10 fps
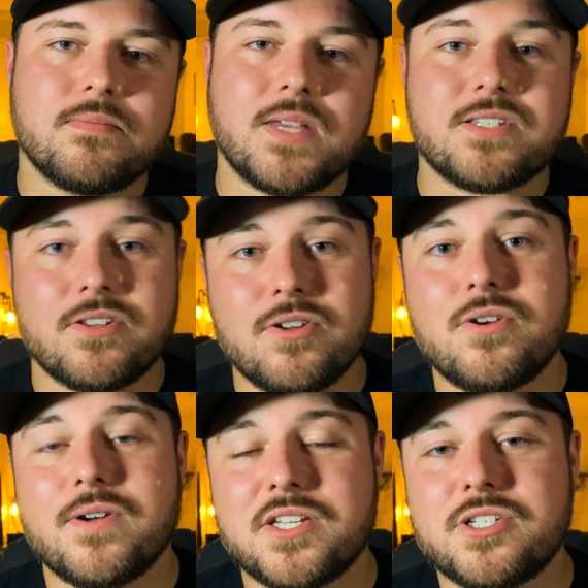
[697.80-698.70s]
As a new
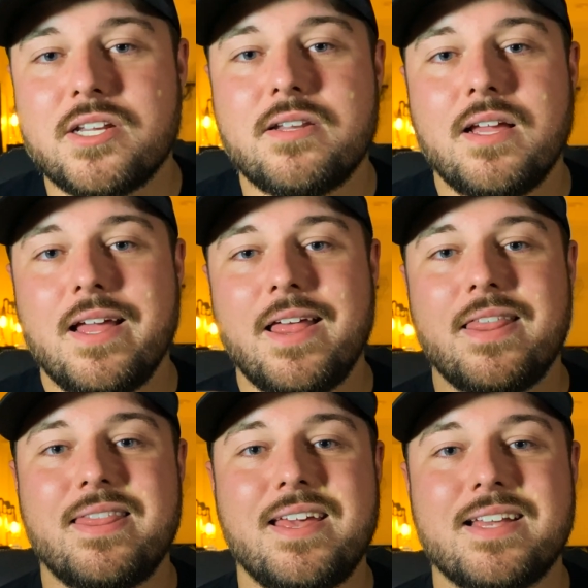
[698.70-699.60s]
Christian,
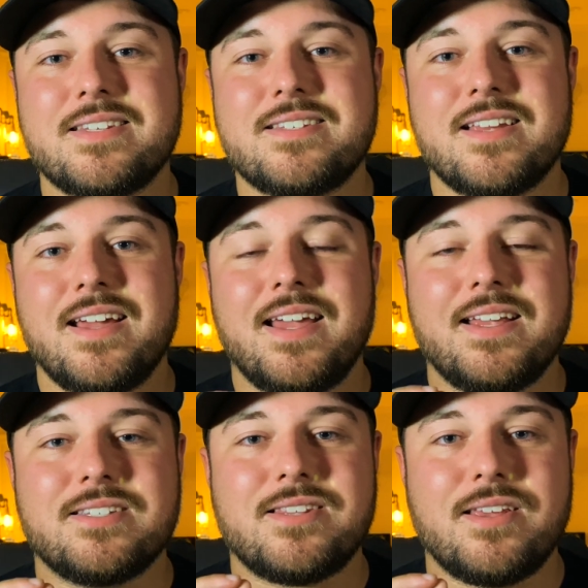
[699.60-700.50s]
this
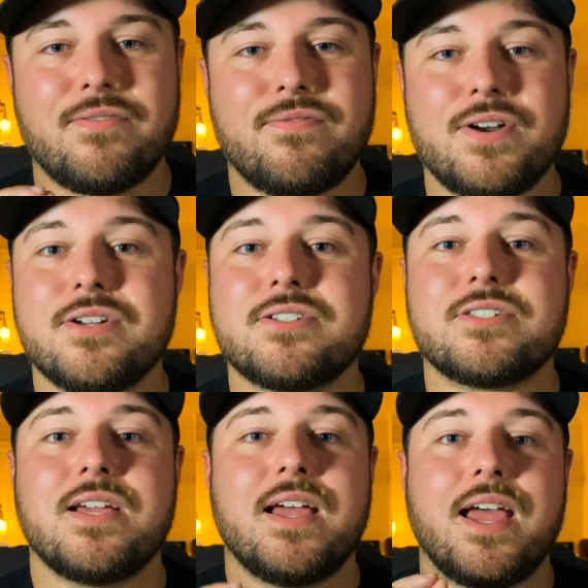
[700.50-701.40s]
is the
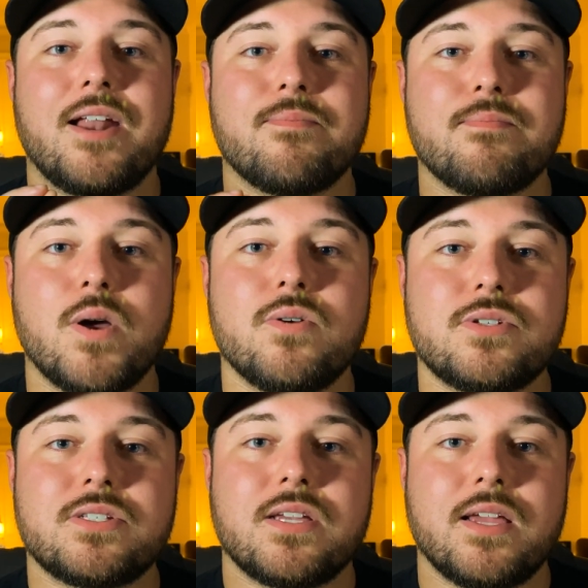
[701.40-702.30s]
first and
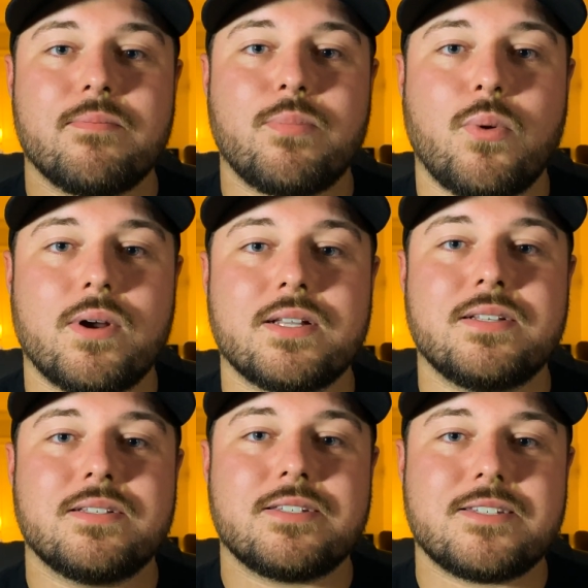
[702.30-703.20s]
most
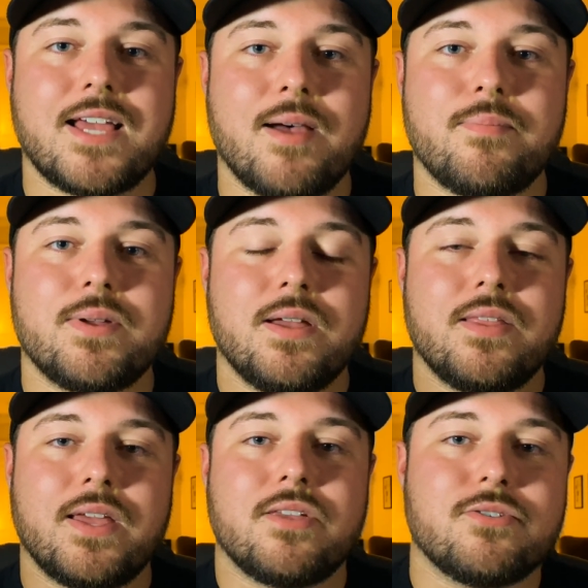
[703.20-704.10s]
important step
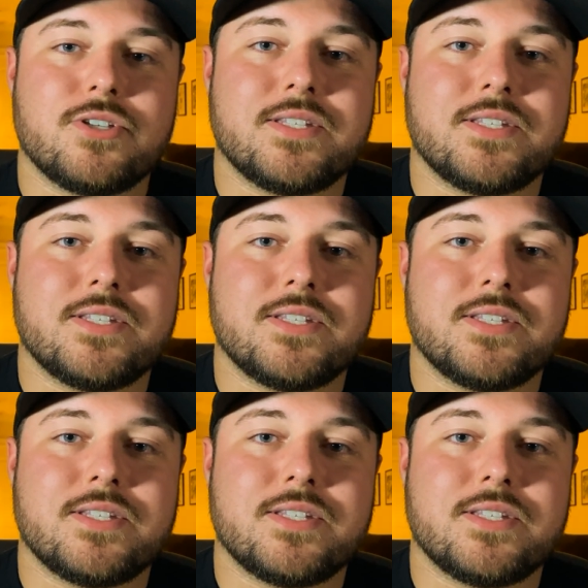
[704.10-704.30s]
that you should